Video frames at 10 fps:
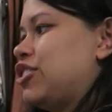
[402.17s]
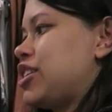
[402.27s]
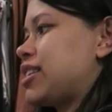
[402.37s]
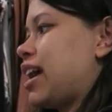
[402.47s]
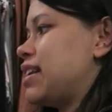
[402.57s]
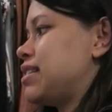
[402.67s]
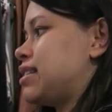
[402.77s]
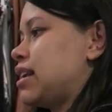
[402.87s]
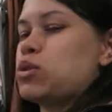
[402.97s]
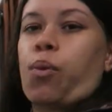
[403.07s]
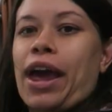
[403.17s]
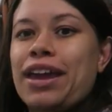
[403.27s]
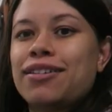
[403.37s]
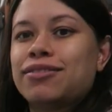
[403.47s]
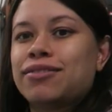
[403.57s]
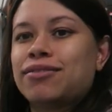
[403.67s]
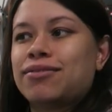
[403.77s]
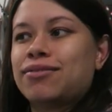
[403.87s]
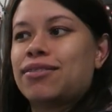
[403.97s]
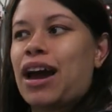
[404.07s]
Just because it's white,
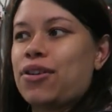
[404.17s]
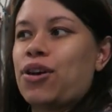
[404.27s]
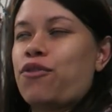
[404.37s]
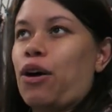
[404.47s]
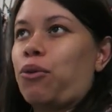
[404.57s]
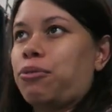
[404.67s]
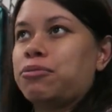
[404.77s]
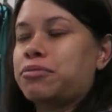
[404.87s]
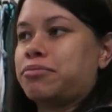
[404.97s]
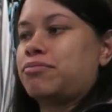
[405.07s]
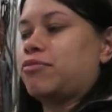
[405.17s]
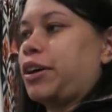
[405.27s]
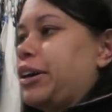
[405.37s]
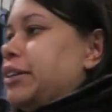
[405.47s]
I don't know if I'll wear